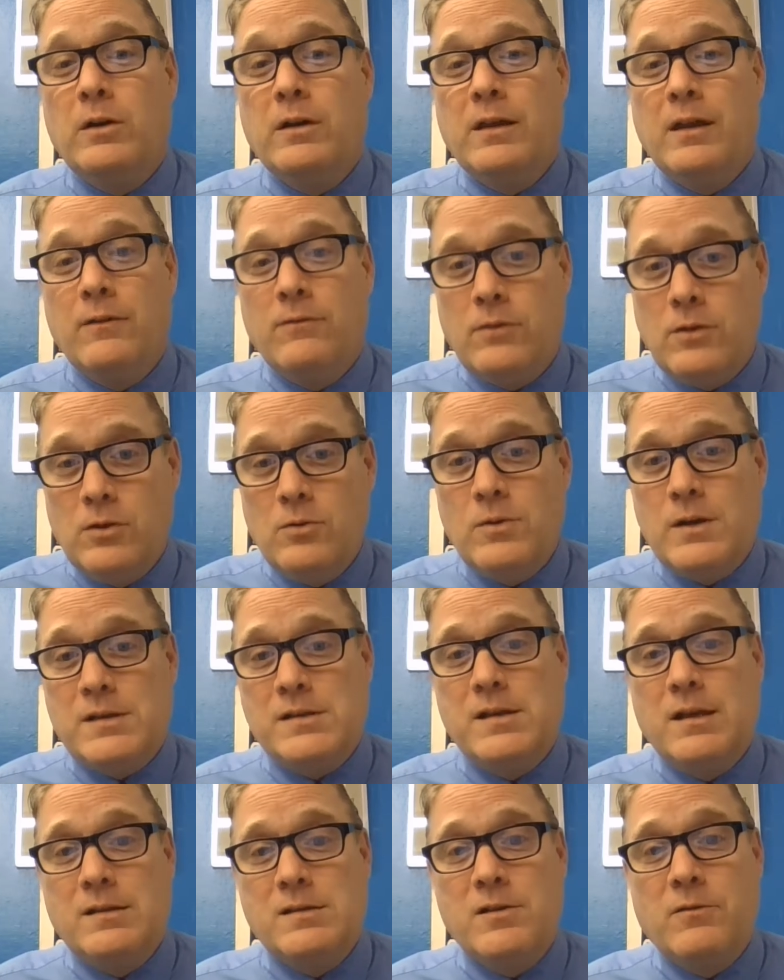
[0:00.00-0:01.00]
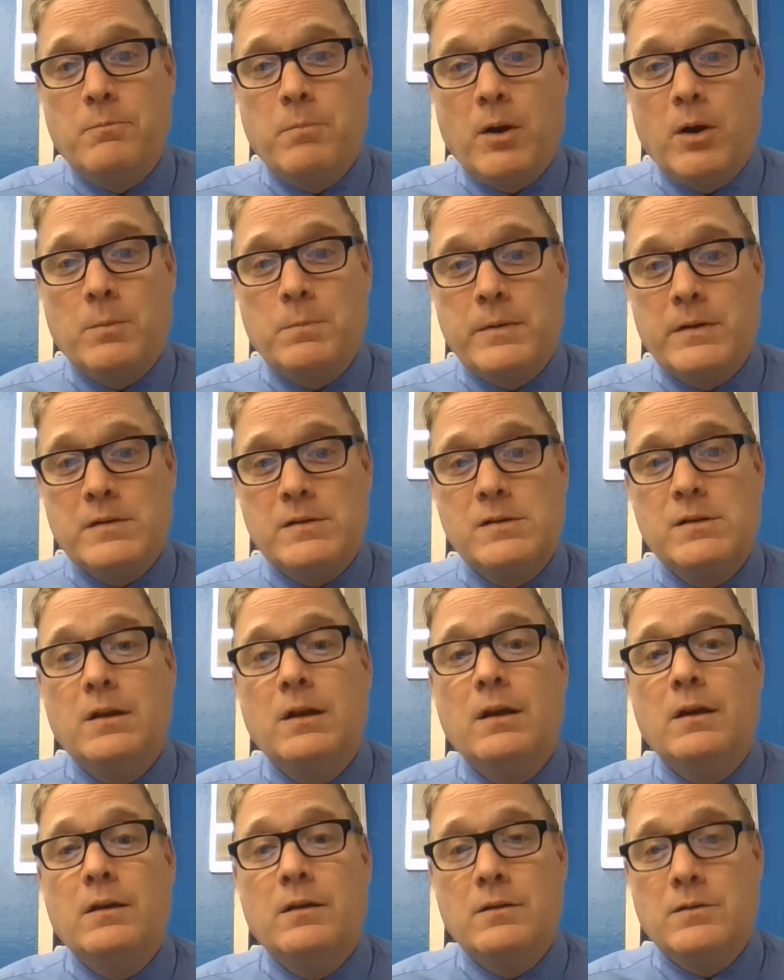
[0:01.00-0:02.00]
give you a sense of purpose
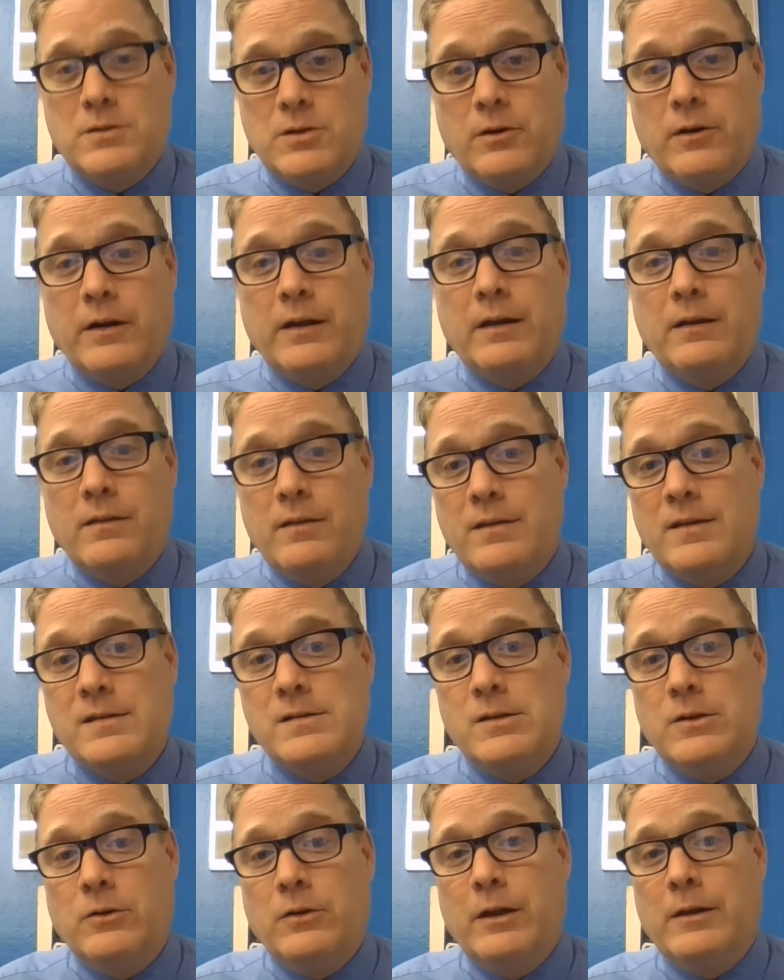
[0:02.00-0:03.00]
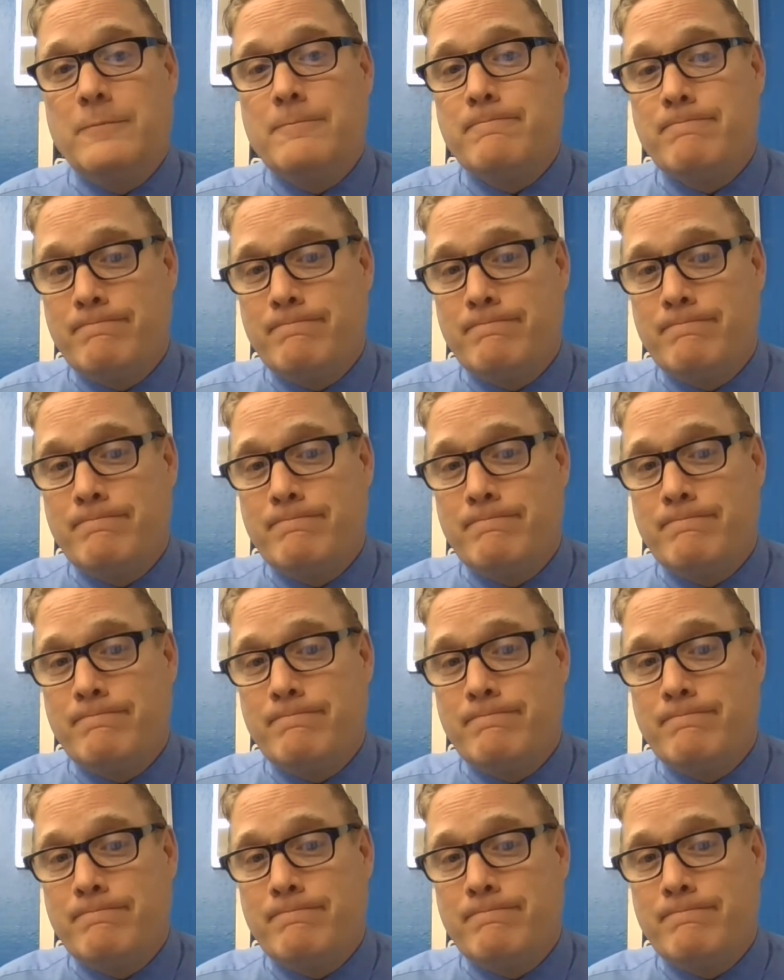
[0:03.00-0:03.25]
during this unit.